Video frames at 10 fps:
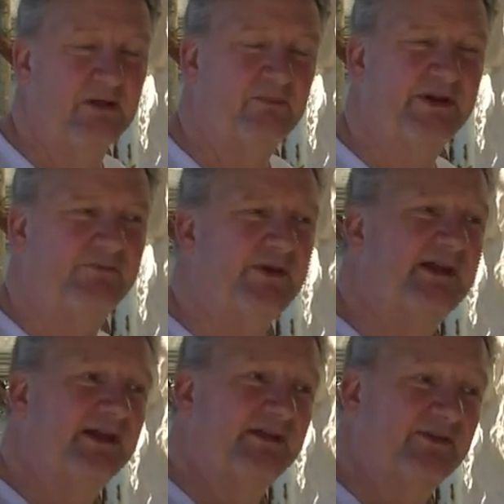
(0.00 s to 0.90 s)
But if we
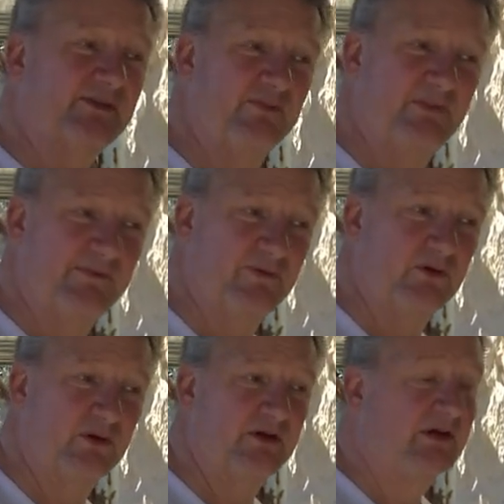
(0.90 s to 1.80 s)
can get the stone
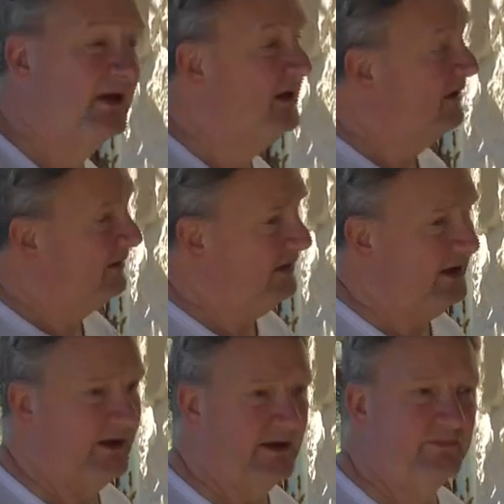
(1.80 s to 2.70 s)
before,
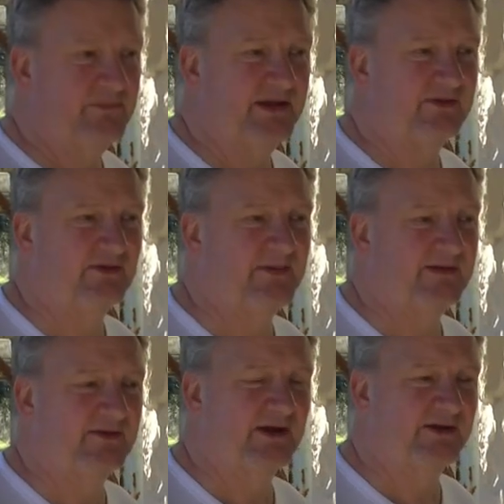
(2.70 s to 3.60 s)
um, that just
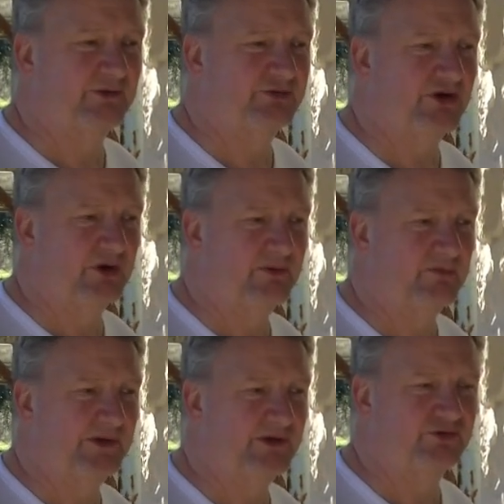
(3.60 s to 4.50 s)
makes an ideal job.
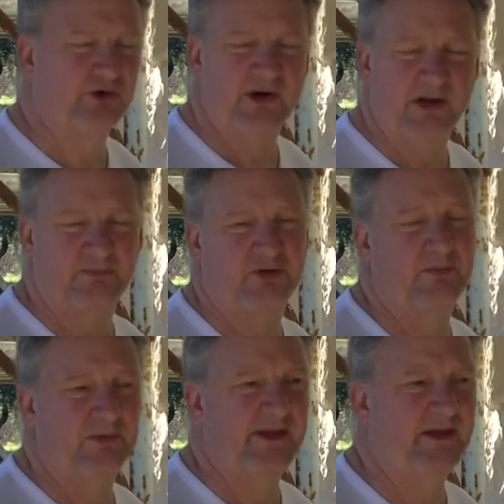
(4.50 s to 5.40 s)
We can draw it up
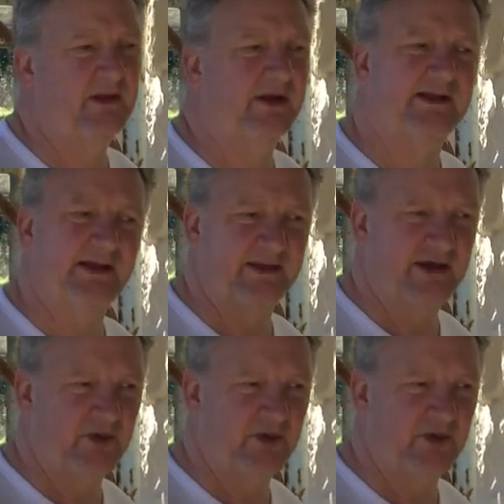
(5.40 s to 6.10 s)
properly, I can get the